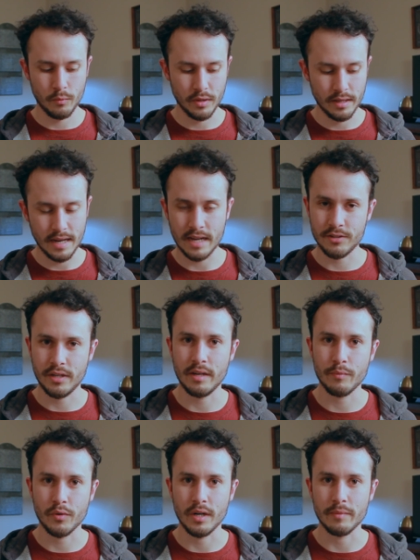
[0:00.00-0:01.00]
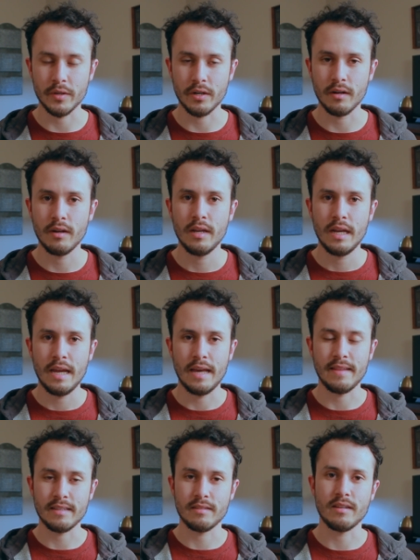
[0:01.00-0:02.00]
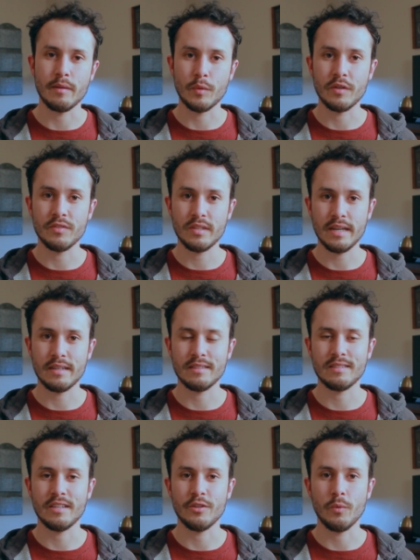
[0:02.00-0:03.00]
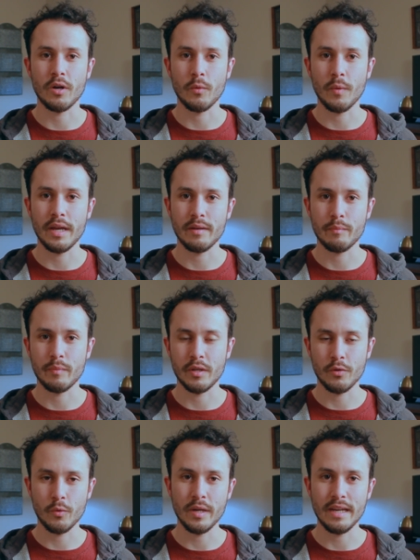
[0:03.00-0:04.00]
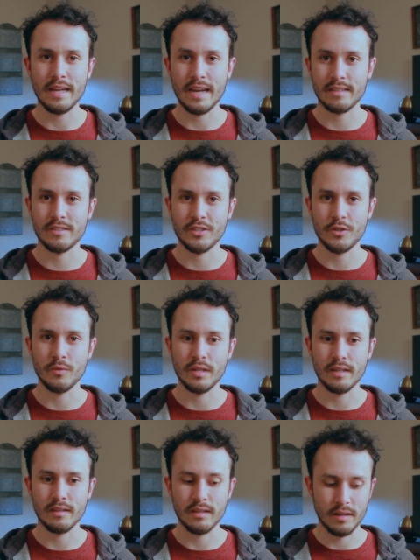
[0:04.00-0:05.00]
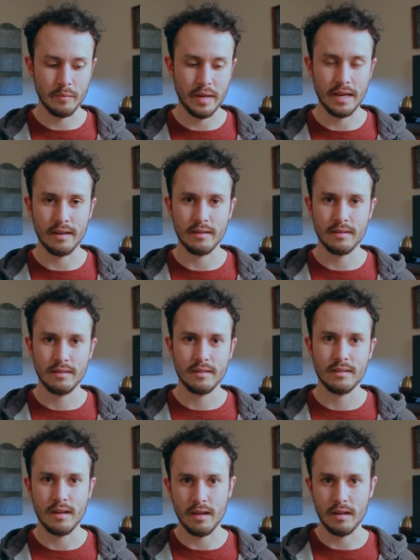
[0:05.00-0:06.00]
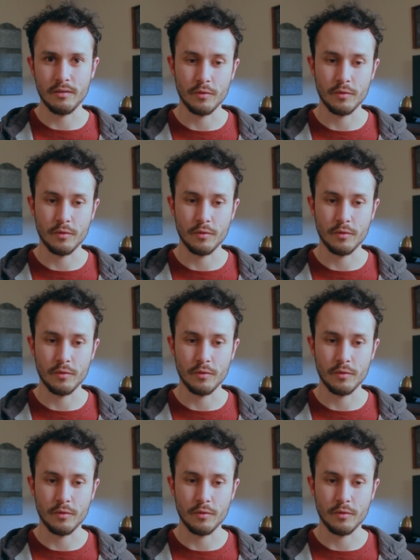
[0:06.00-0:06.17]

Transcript: with a dash n parameter, and that's the number of seconds that you want to wait between executing the command uh,